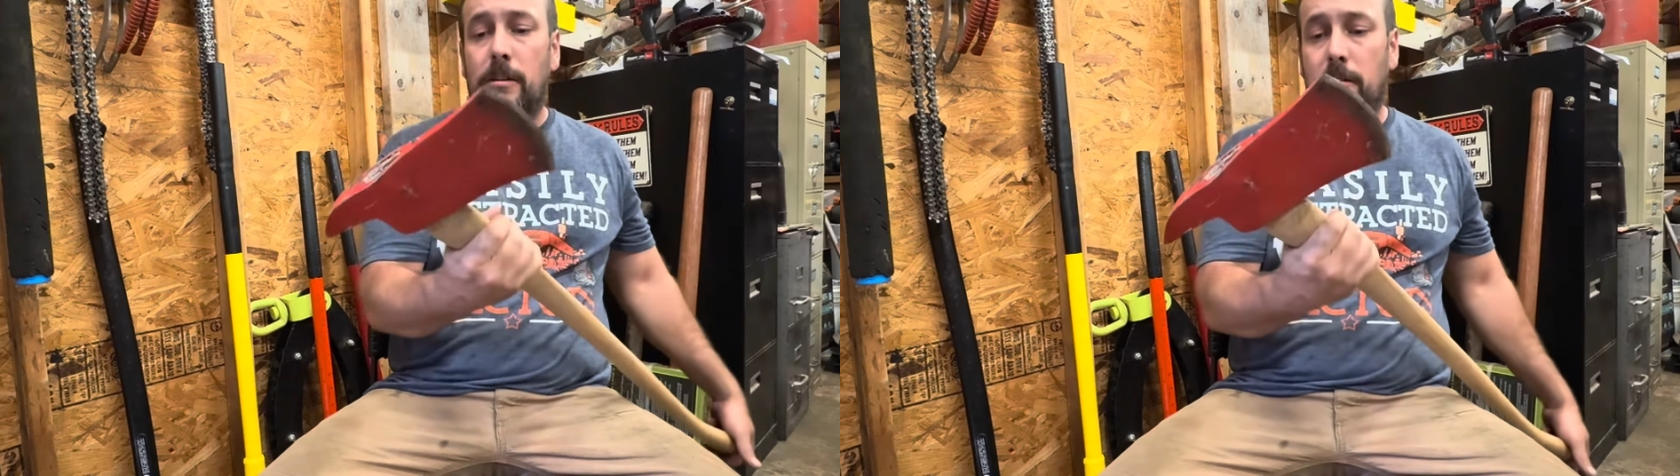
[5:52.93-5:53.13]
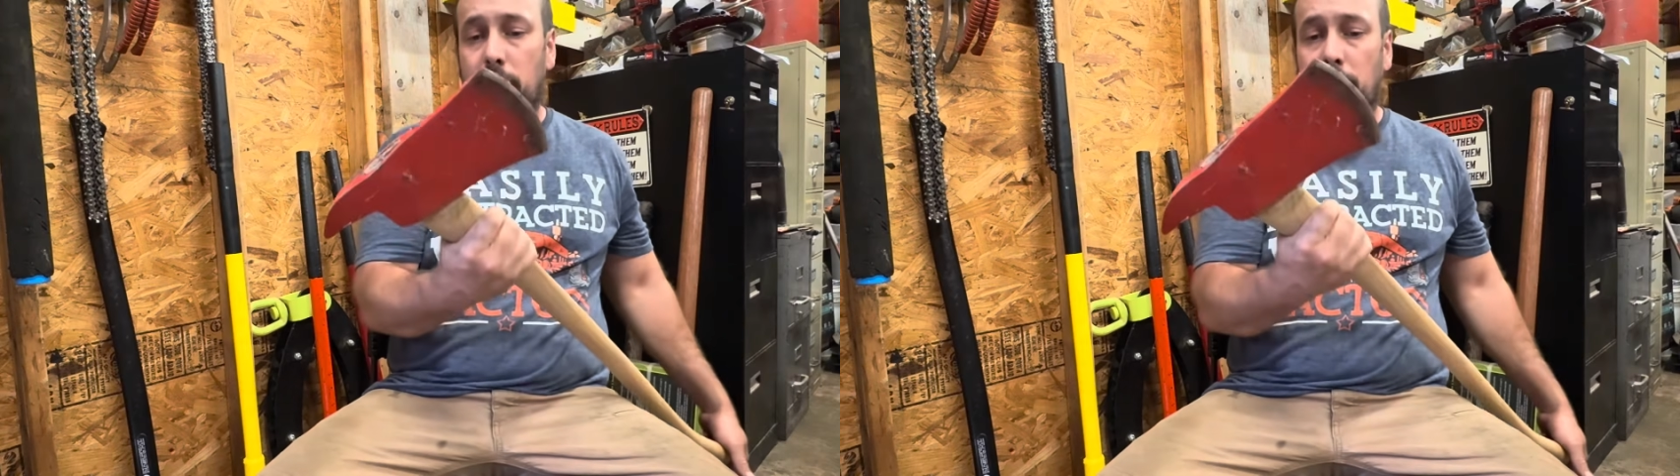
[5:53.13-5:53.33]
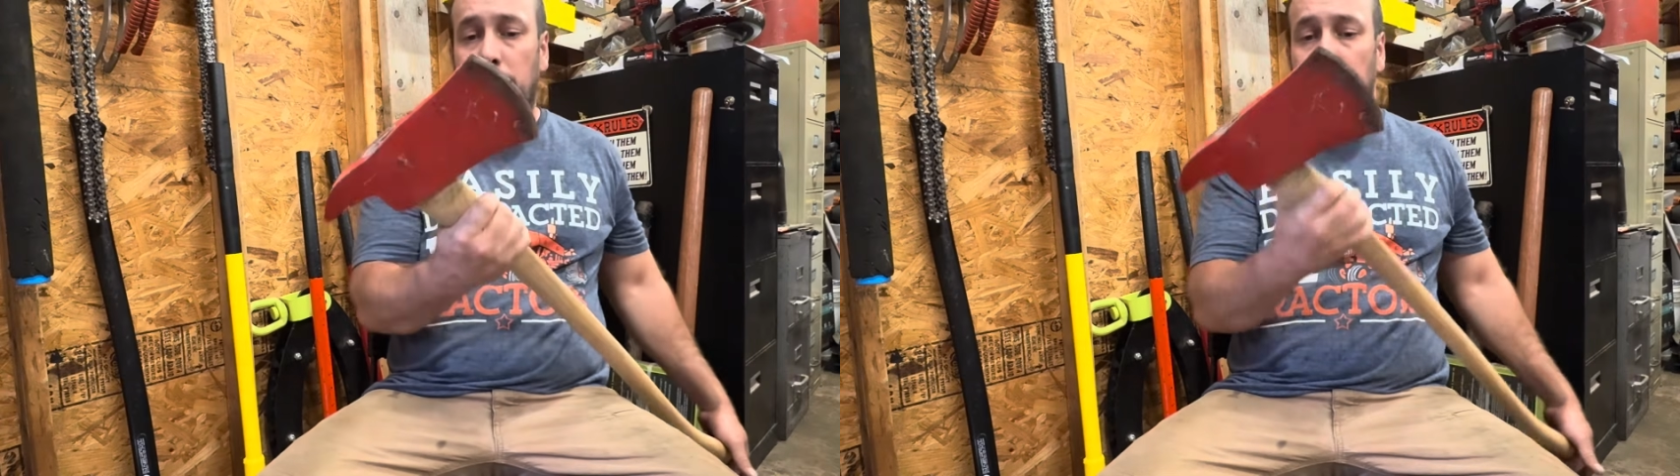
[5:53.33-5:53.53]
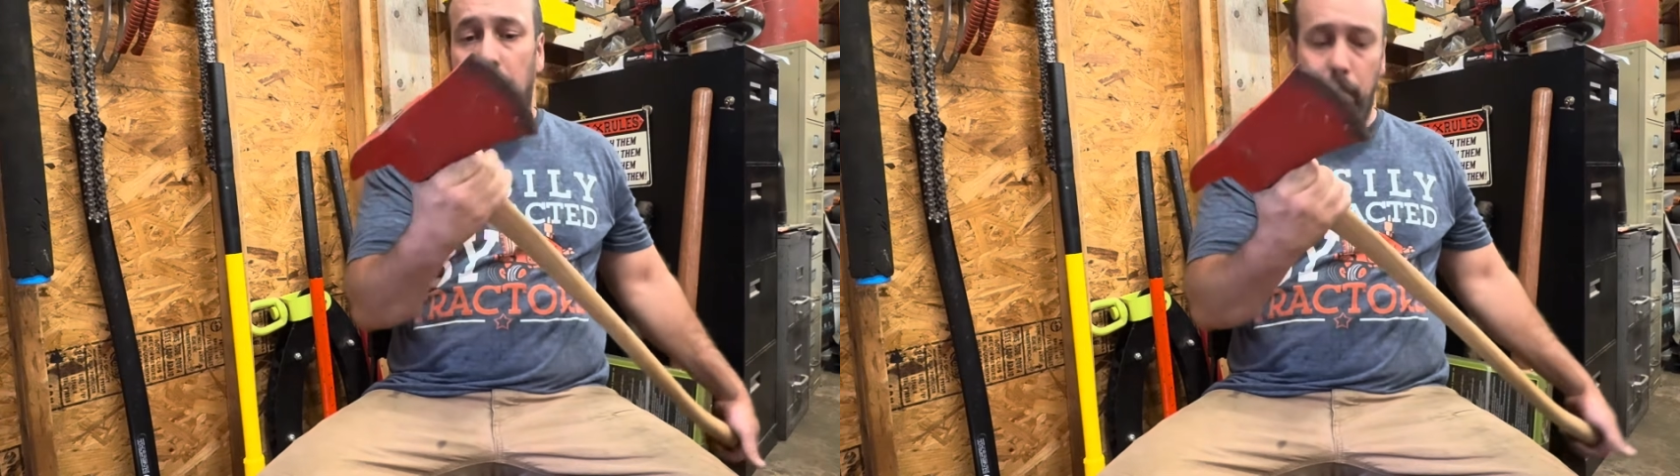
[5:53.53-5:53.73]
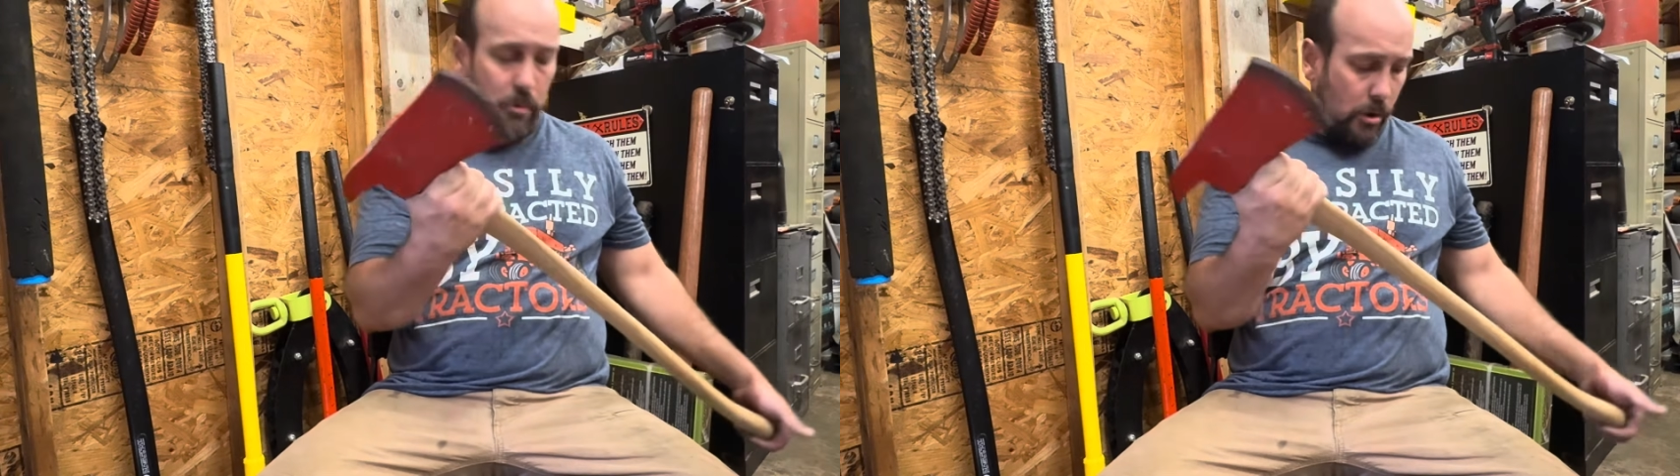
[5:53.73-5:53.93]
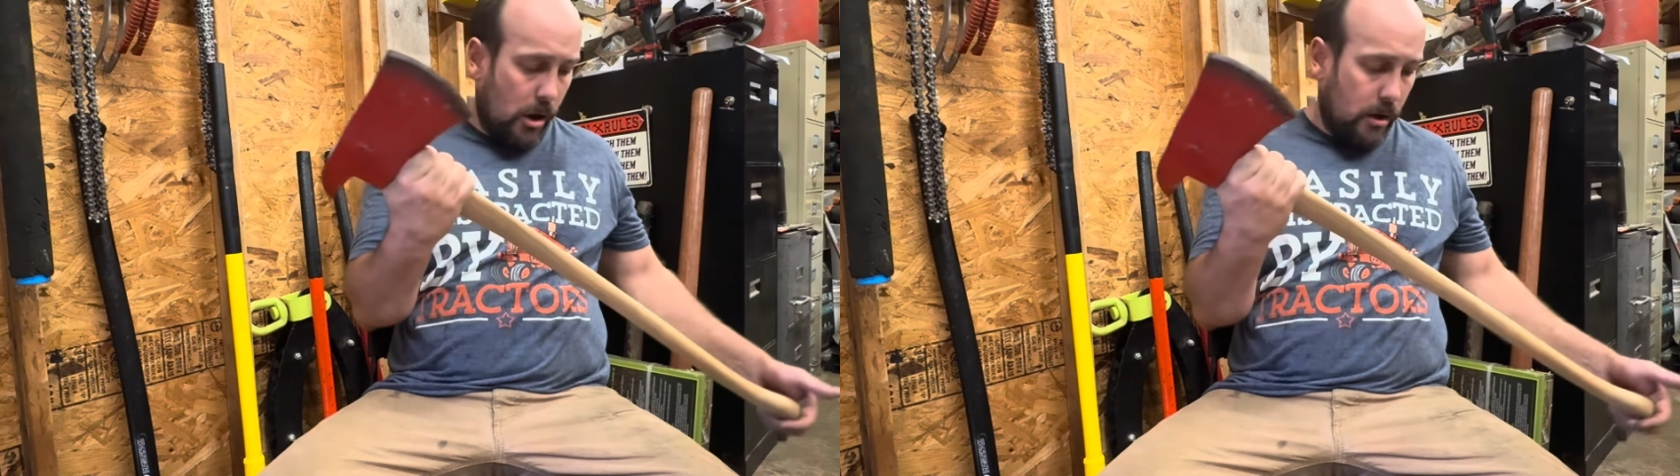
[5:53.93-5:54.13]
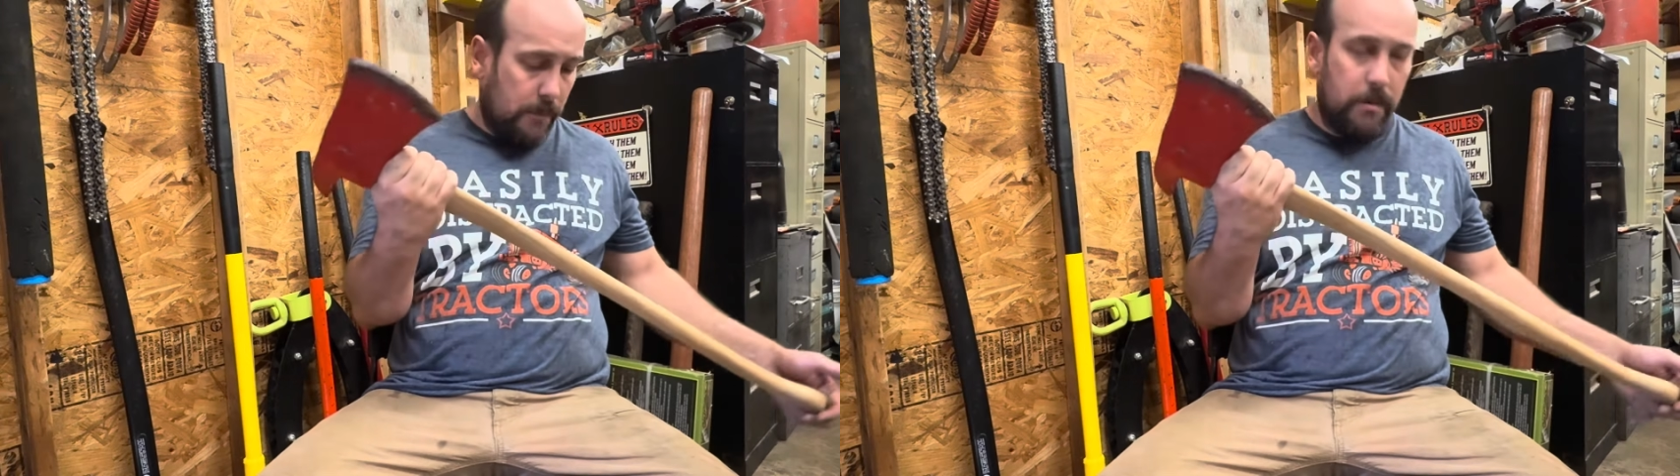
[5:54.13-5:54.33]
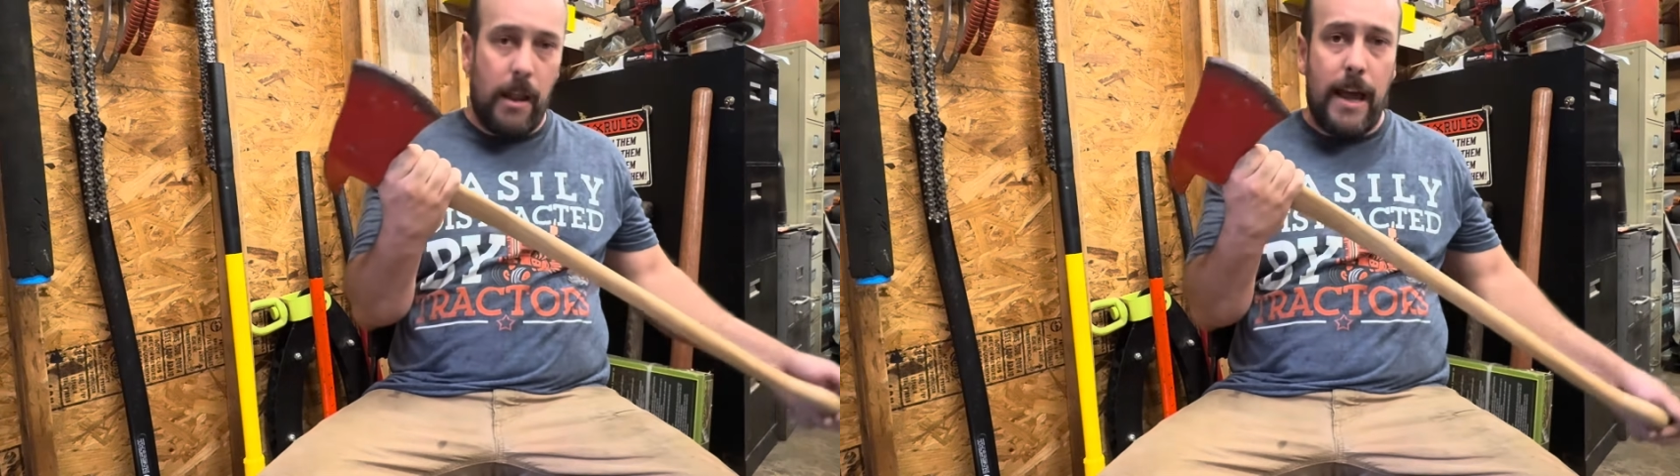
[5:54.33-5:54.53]
or some people will call
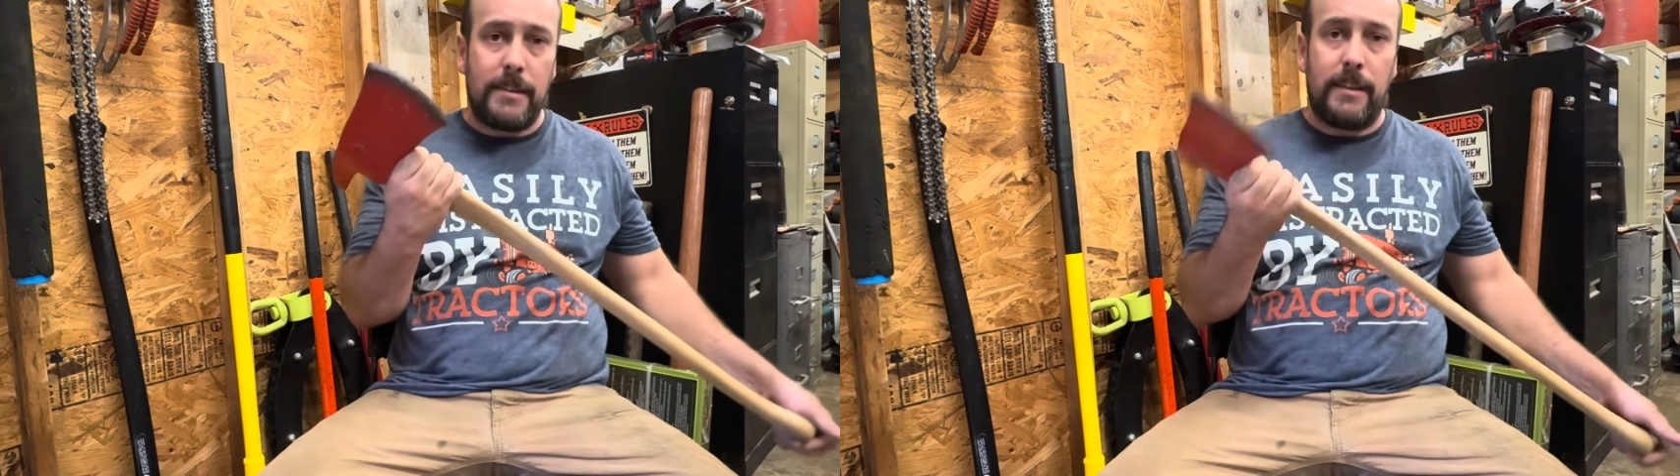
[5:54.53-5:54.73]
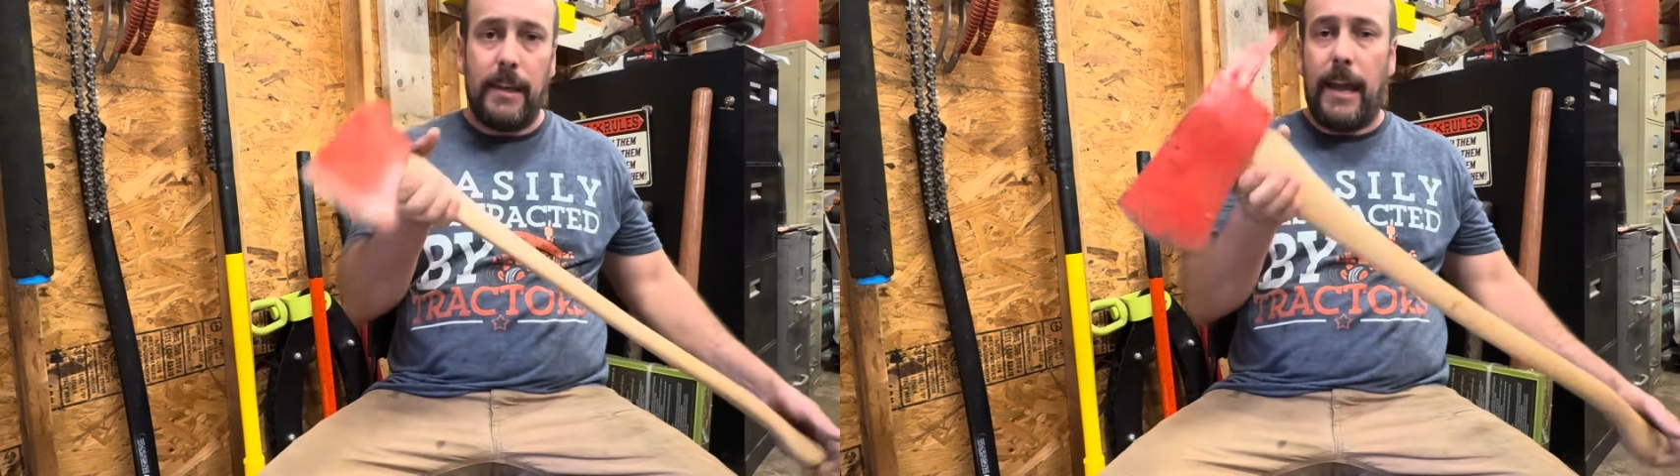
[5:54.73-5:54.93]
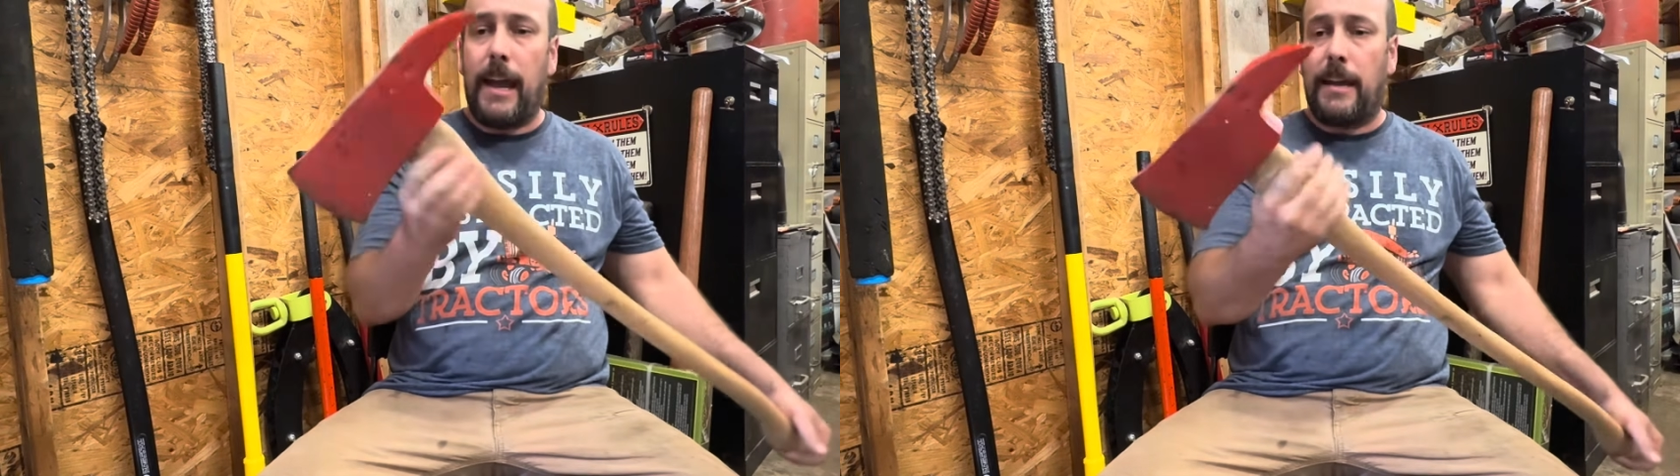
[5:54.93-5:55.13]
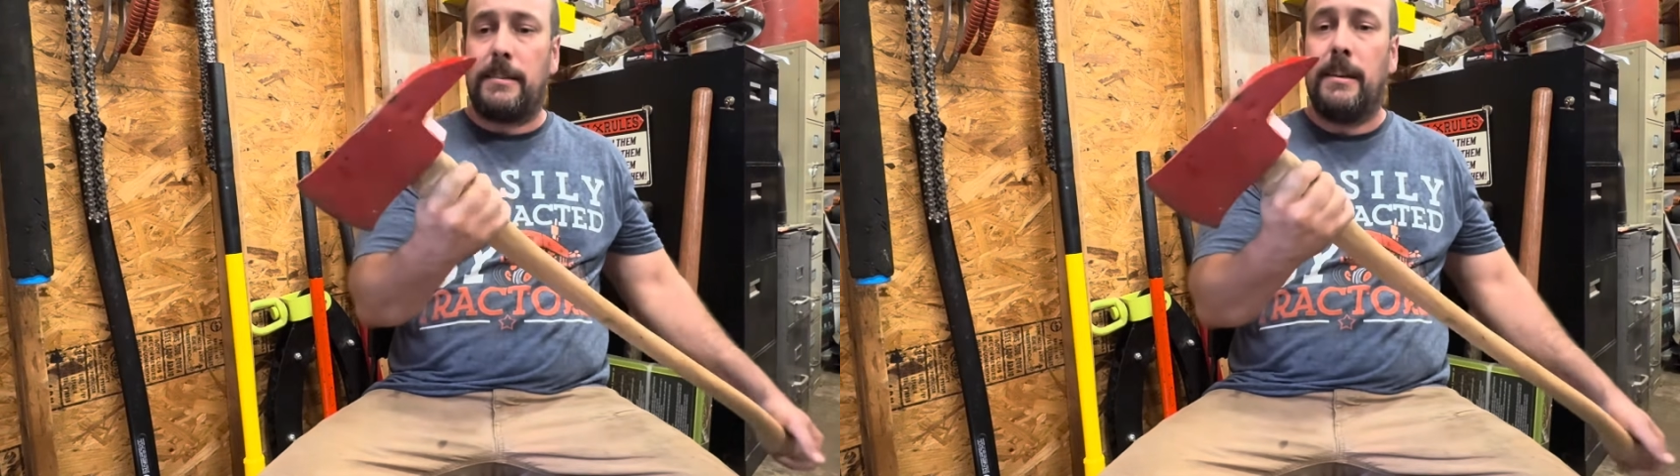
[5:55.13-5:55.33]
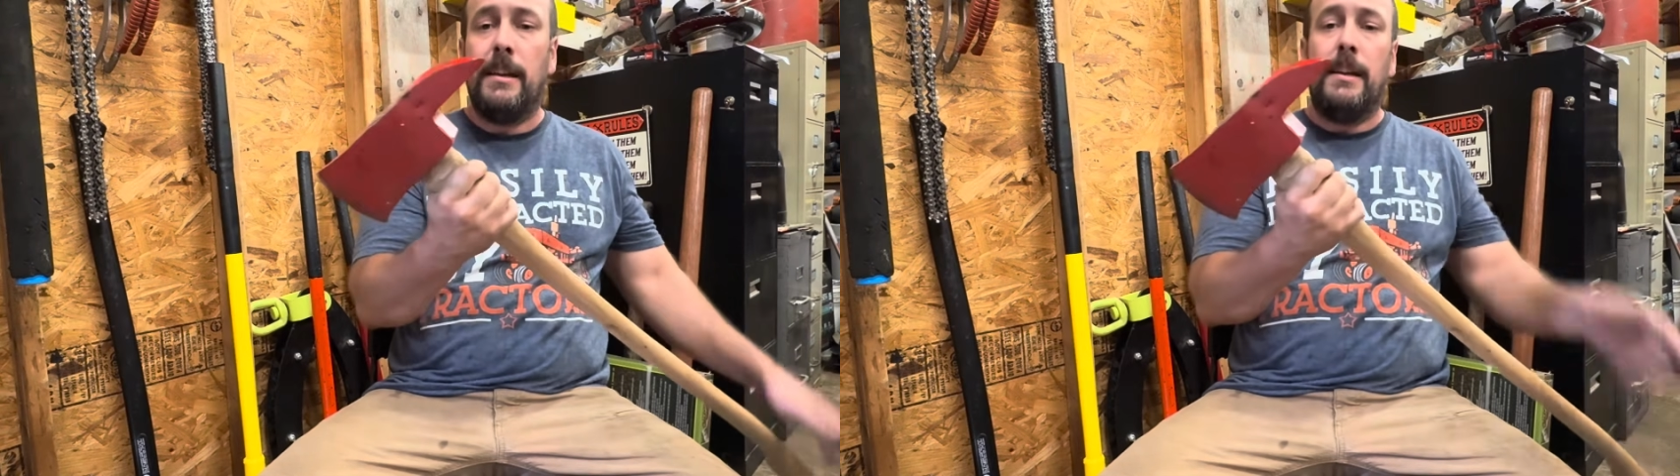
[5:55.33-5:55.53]
it a Pulaski axe.